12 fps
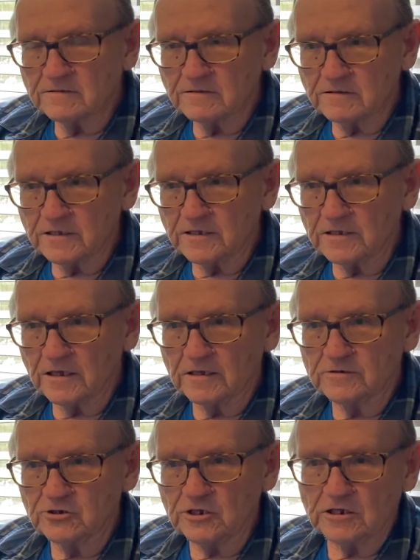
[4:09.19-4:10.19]
the
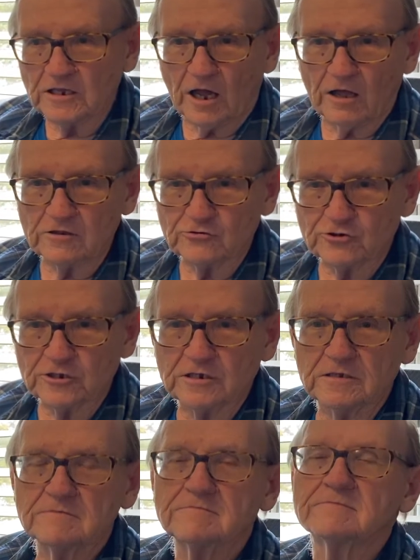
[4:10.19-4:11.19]
genealogy